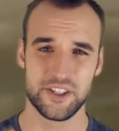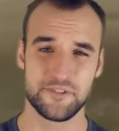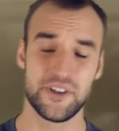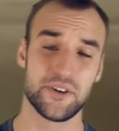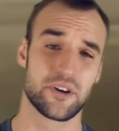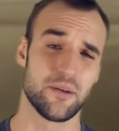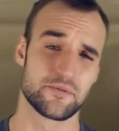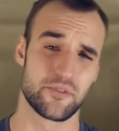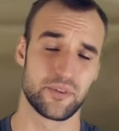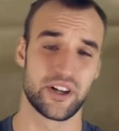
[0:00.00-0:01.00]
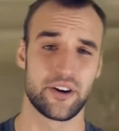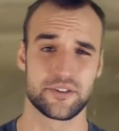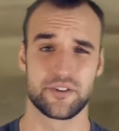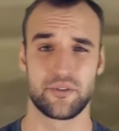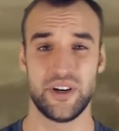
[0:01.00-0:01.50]
This video comes from the
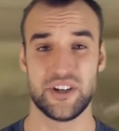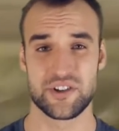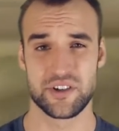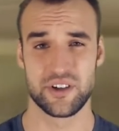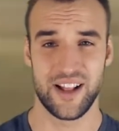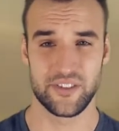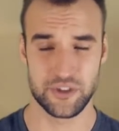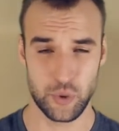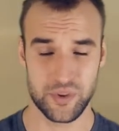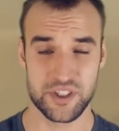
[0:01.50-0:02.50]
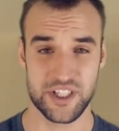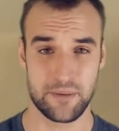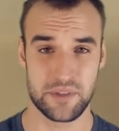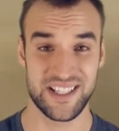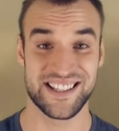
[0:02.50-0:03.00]
Kherson region, and they're doing the
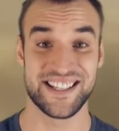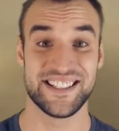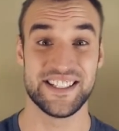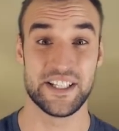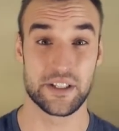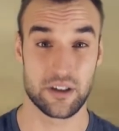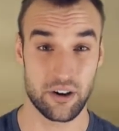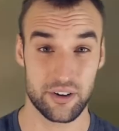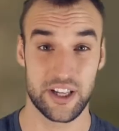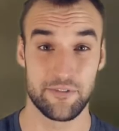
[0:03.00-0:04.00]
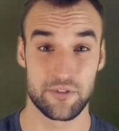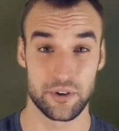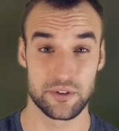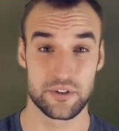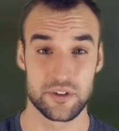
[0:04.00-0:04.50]
same thing they did in the Kharkiv
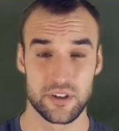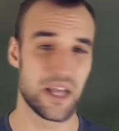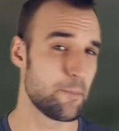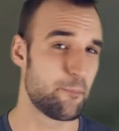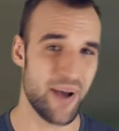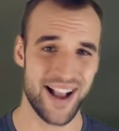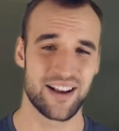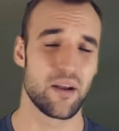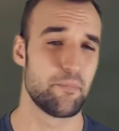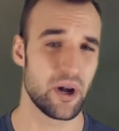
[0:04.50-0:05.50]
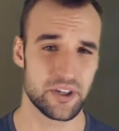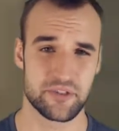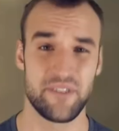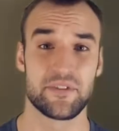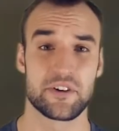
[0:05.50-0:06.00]
front. They pack a bunch
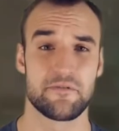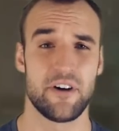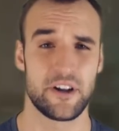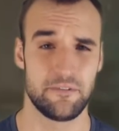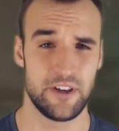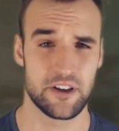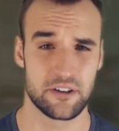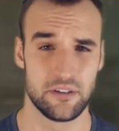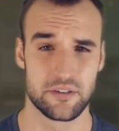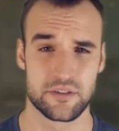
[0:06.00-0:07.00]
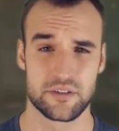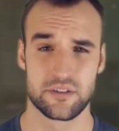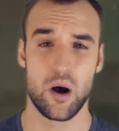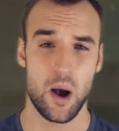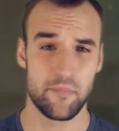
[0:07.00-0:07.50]
of infantry fighting vehicles,
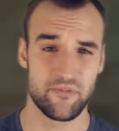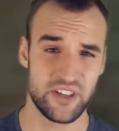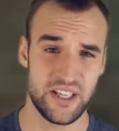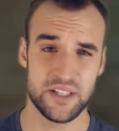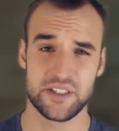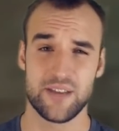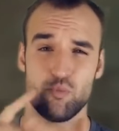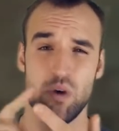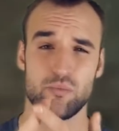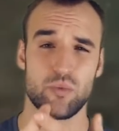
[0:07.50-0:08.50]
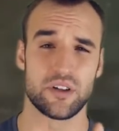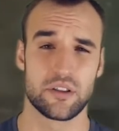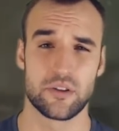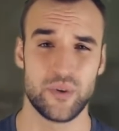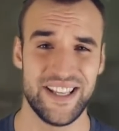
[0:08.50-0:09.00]
Humvees,
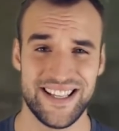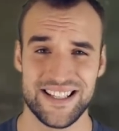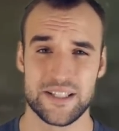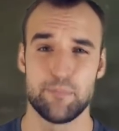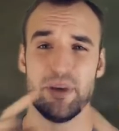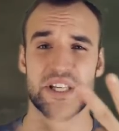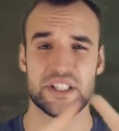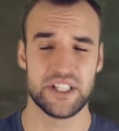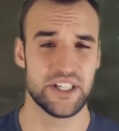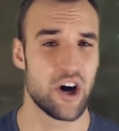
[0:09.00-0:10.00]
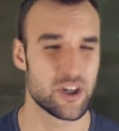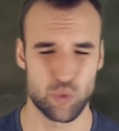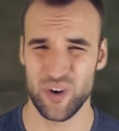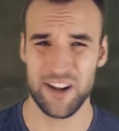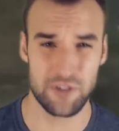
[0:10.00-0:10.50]
M113s, BTRs,
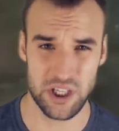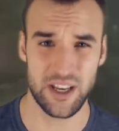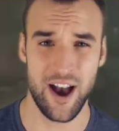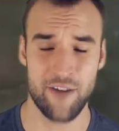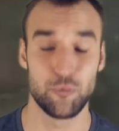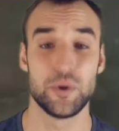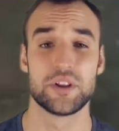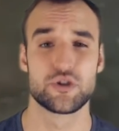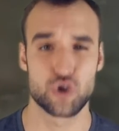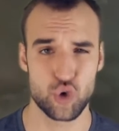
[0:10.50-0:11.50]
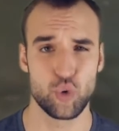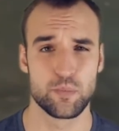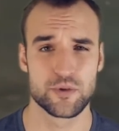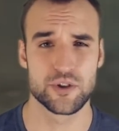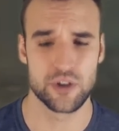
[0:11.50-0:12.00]
whatever they have, with
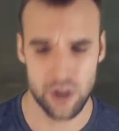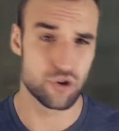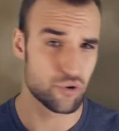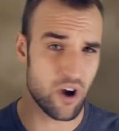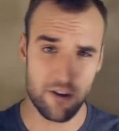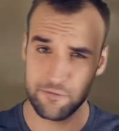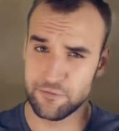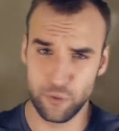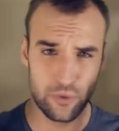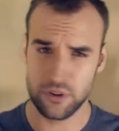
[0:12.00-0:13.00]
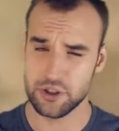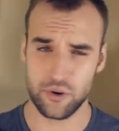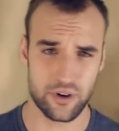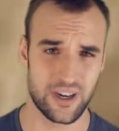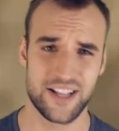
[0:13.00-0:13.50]
troops. Drive full
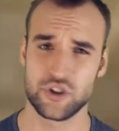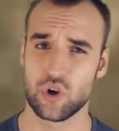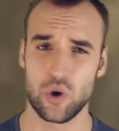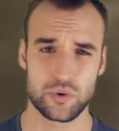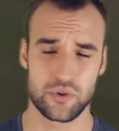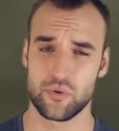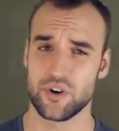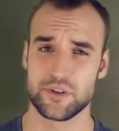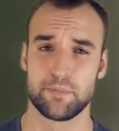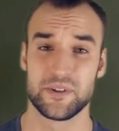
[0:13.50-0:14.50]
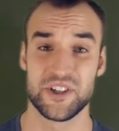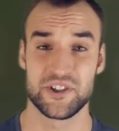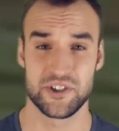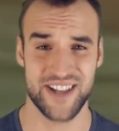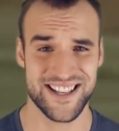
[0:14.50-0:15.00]
throttle as close to the Russian
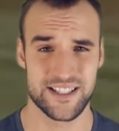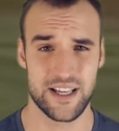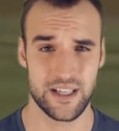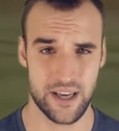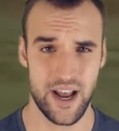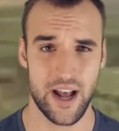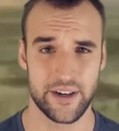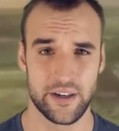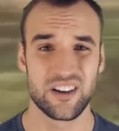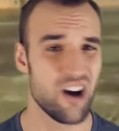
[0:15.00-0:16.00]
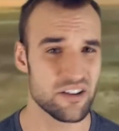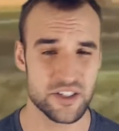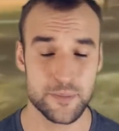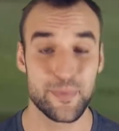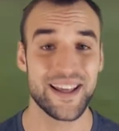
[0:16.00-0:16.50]
positions as they can,
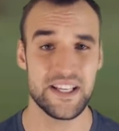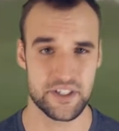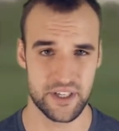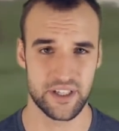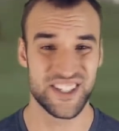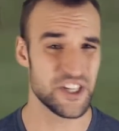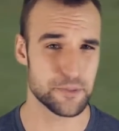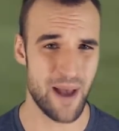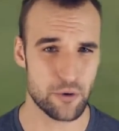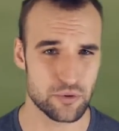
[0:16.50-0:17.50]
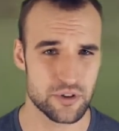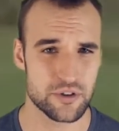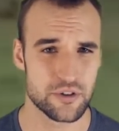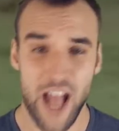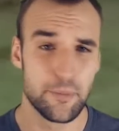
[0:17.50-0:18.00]
guns blazing, dismount,
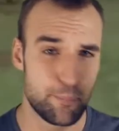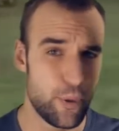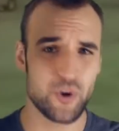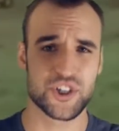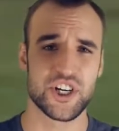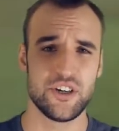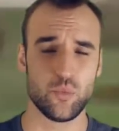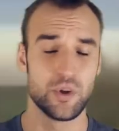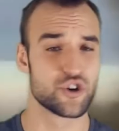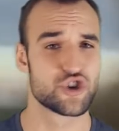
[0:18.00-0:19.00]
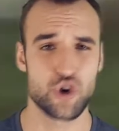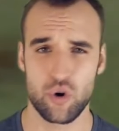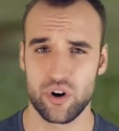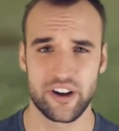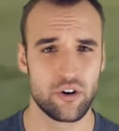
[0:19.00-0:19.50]
and push in with
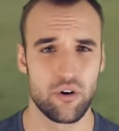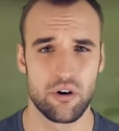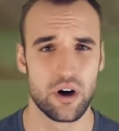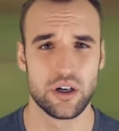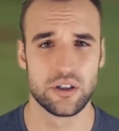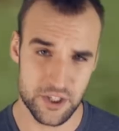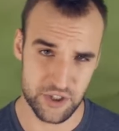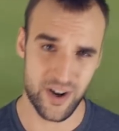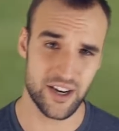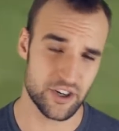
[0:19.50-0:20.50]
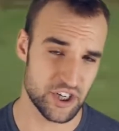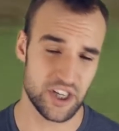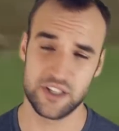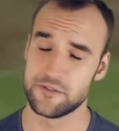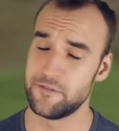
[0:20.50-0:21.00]
shock and awe. The strategy
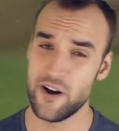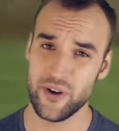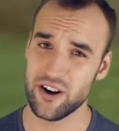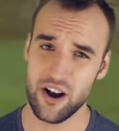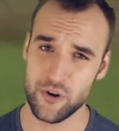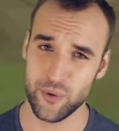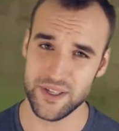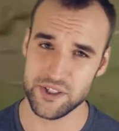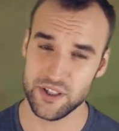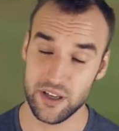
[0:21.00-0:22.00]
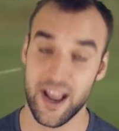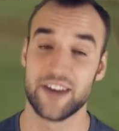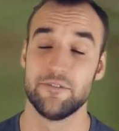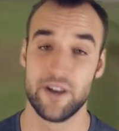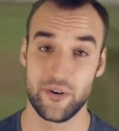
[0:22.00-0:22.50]
is very high risk
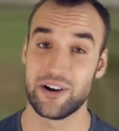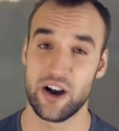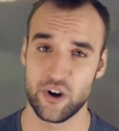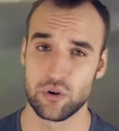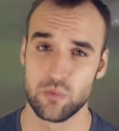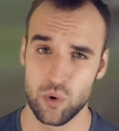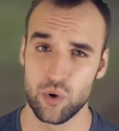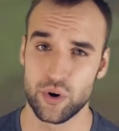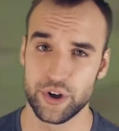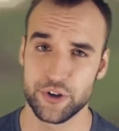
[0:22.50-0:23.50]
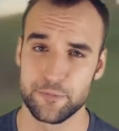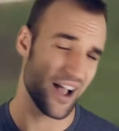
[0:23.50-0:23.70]
and very high reward.